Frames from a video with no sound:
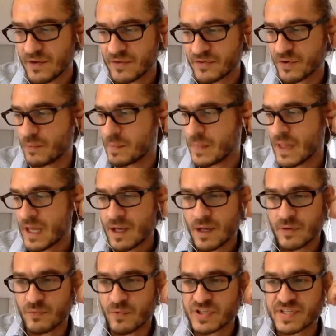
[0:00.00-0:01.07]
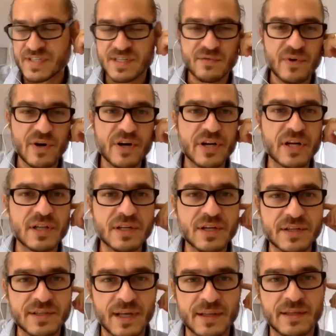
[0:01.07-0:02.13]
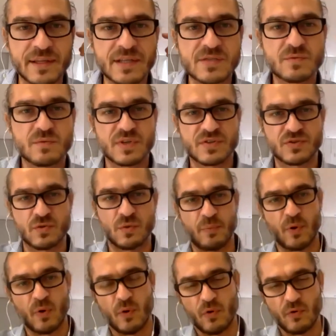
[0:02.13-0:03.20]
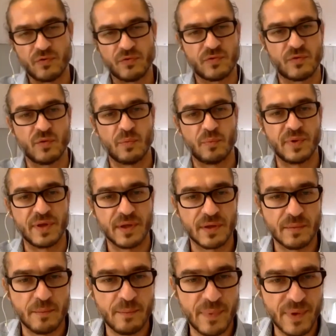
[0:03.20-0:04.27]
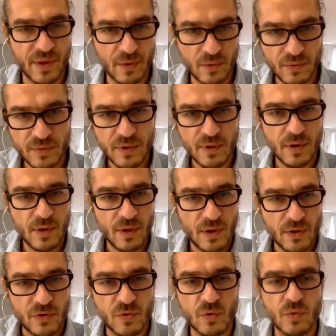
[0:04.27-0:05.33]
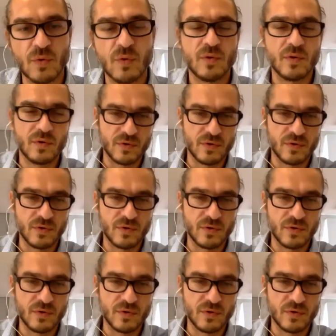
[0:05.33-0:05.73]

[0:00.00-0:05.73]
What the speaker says: So Russians are very clear that this was supposed to be built to